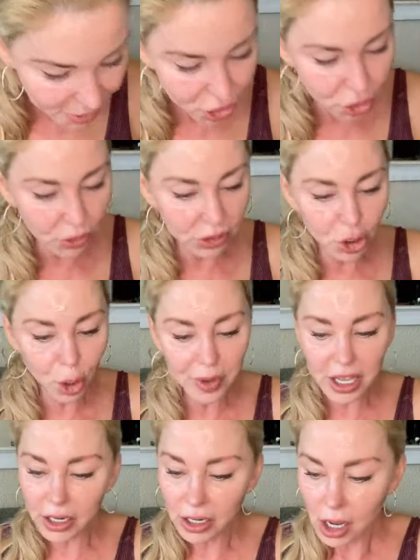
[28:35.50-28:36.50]
I'm gonna do a little
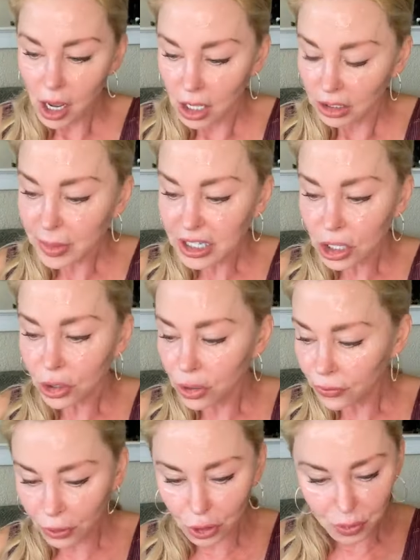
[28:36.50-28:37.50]
bit. Let me tell
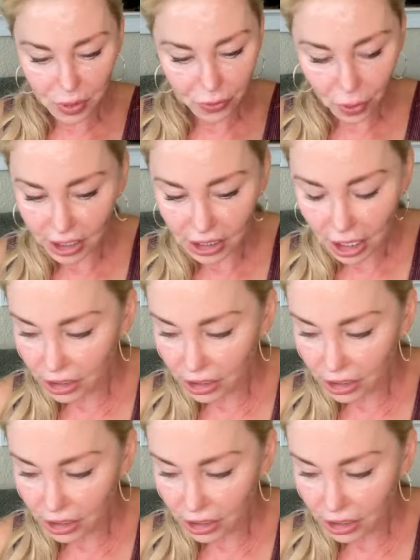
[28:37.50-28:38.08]
you first before I,